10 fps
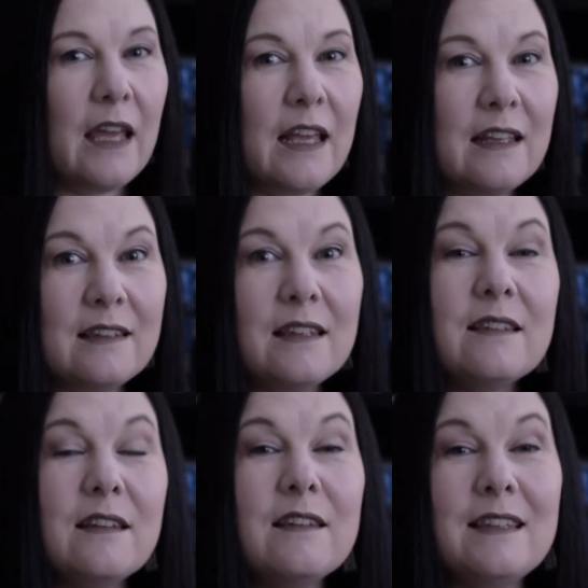And
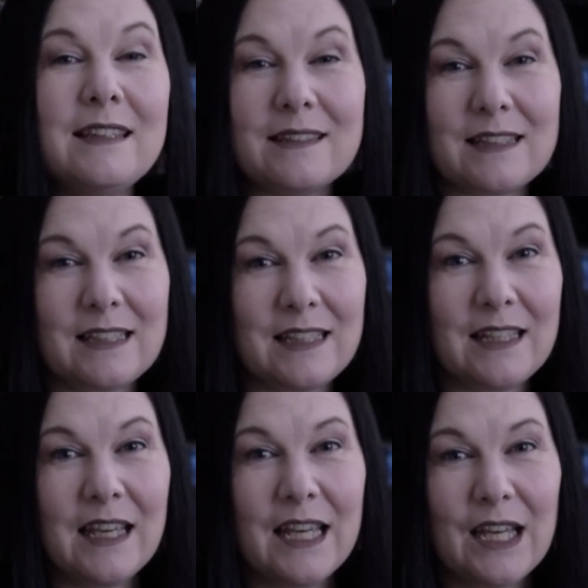consistency is key.